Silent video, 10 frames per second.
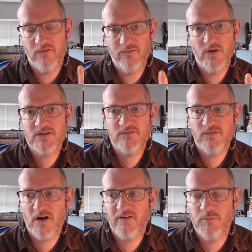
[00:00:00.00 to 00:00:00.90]
first
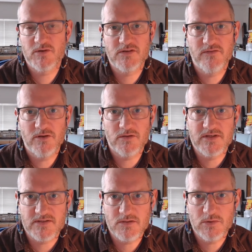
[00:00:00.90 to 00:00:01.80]
5 books of the Old
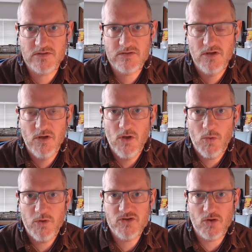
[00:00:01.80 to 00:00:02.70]
Testament,
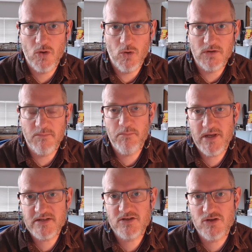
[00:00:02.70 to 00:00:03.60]
which are called the
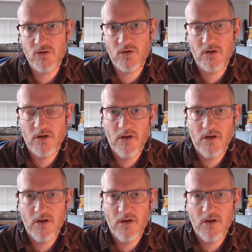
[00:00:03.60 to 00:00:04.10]
Pentateuch,